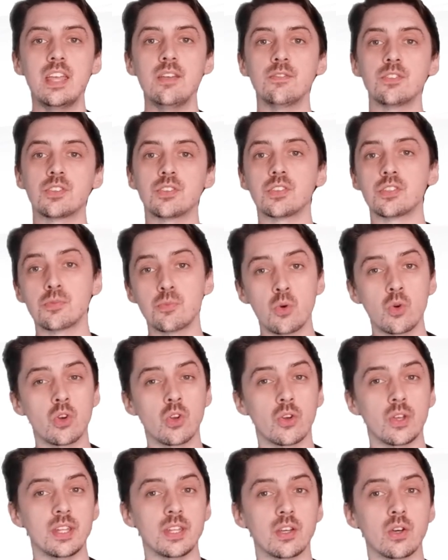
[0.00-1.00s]
Even just a small
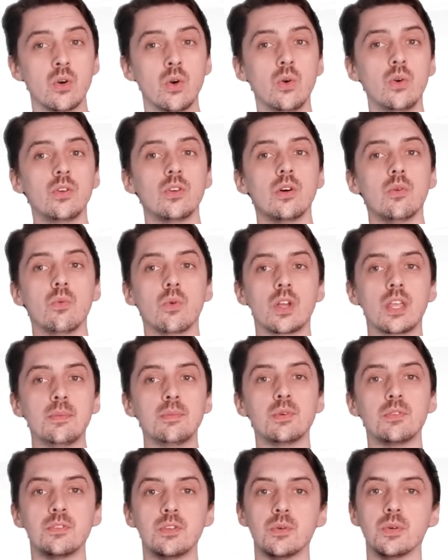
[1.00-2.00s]
clock in the corner will
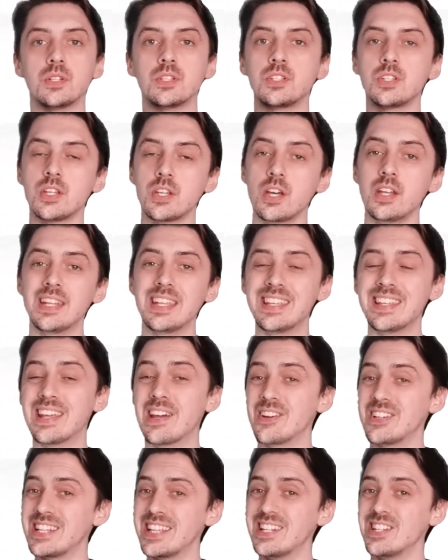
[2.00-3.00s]
keep your viewer turning
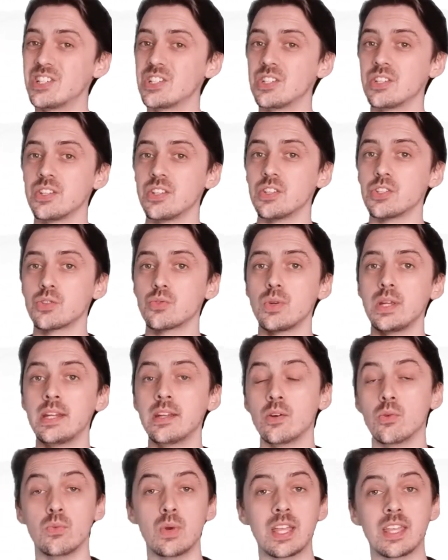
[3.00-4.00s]
their attention to the
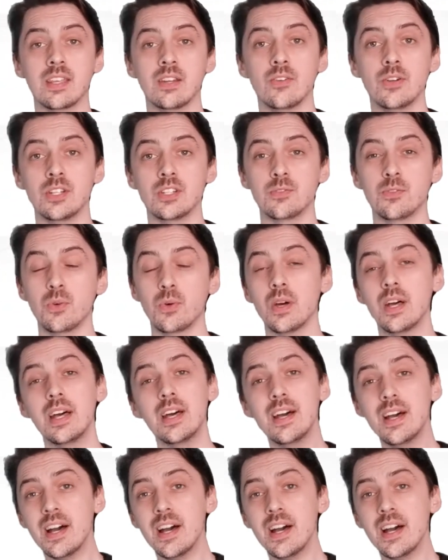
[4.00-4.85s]
screen at a regular interval.